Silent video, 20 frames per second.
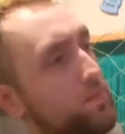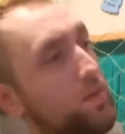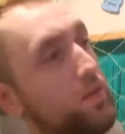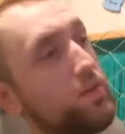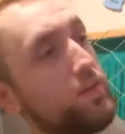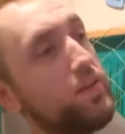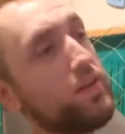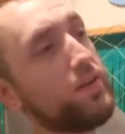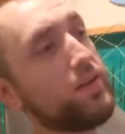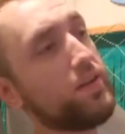
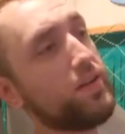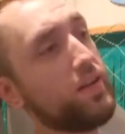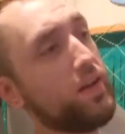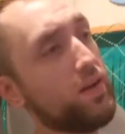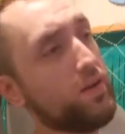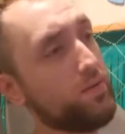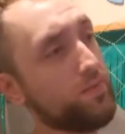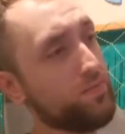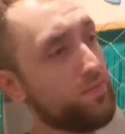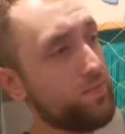Well, there you
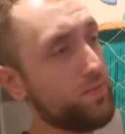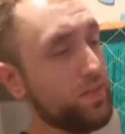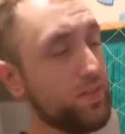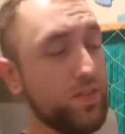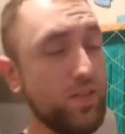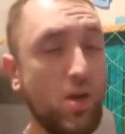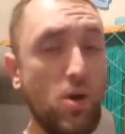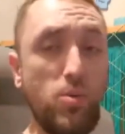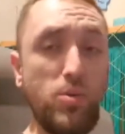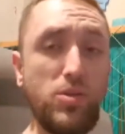go.
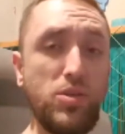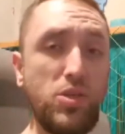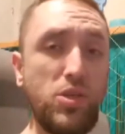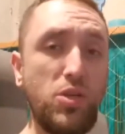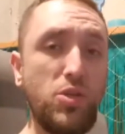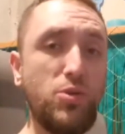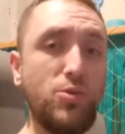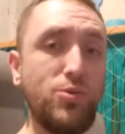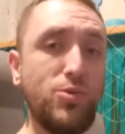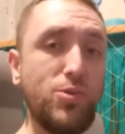He's
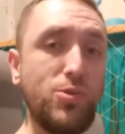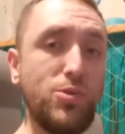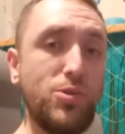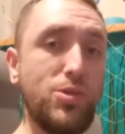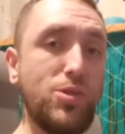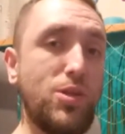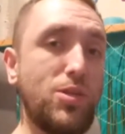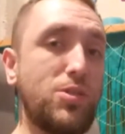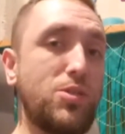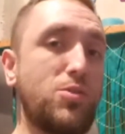0-2, so
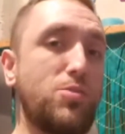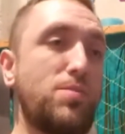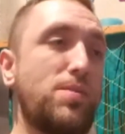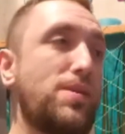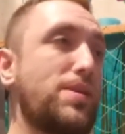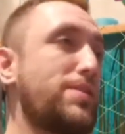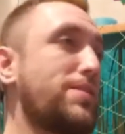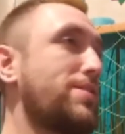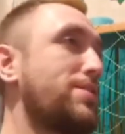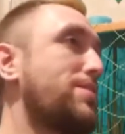he's lost 2
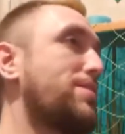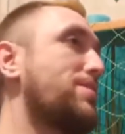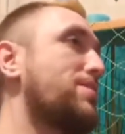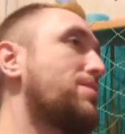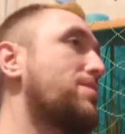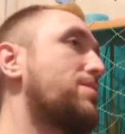matches.